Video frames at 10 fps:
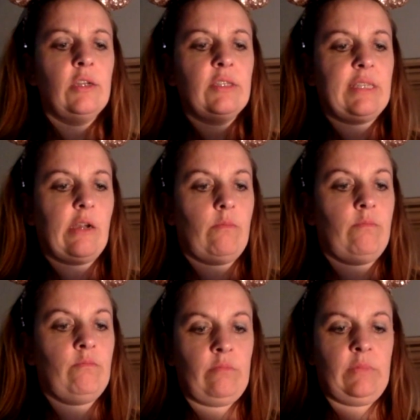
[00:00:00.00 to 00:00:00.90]
So,
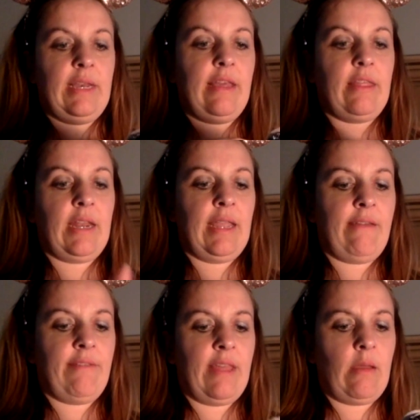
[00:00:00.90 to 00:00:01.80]
now that I
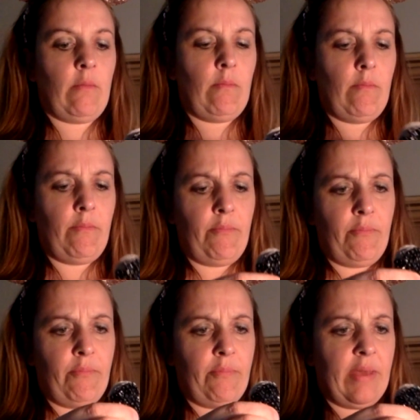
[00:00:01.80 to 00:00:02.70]
have that
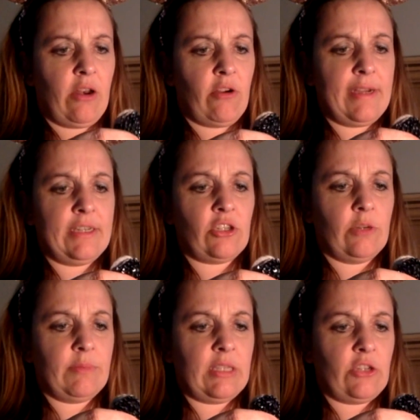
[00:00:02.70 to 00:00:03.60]
better in
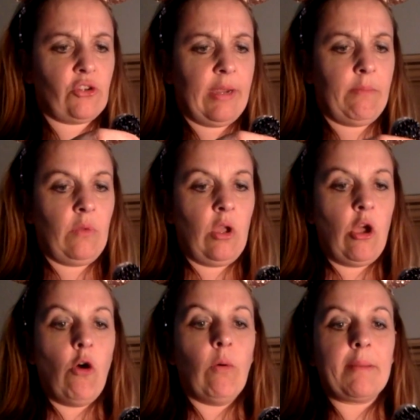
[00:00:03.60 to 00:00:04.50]
terms of the trim,
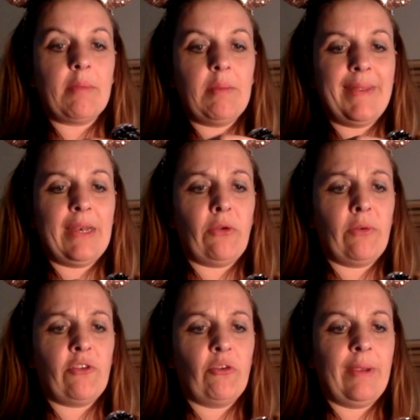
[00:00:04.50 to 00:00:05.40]
what I'm going to be
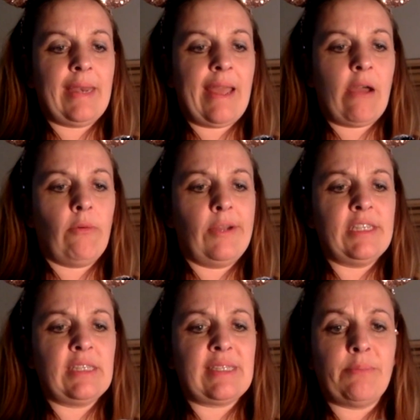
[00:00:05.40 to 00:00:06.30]
doing now
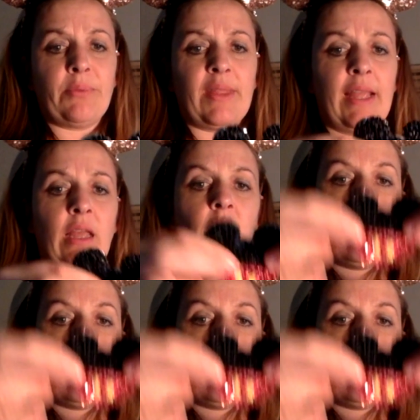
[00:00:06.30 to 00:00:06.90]
is simply